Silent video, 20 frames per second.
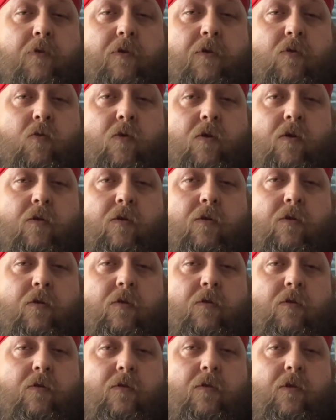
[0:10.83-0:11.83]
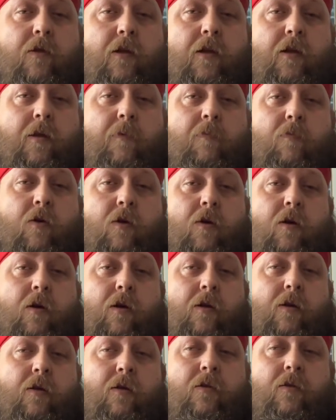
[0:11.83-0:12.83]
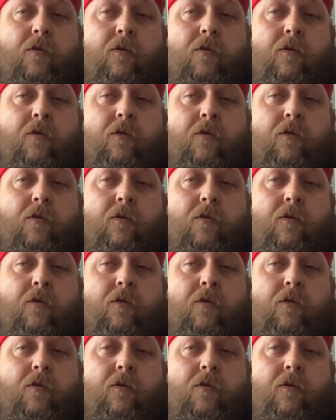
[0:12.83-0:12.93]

in the world anymore, and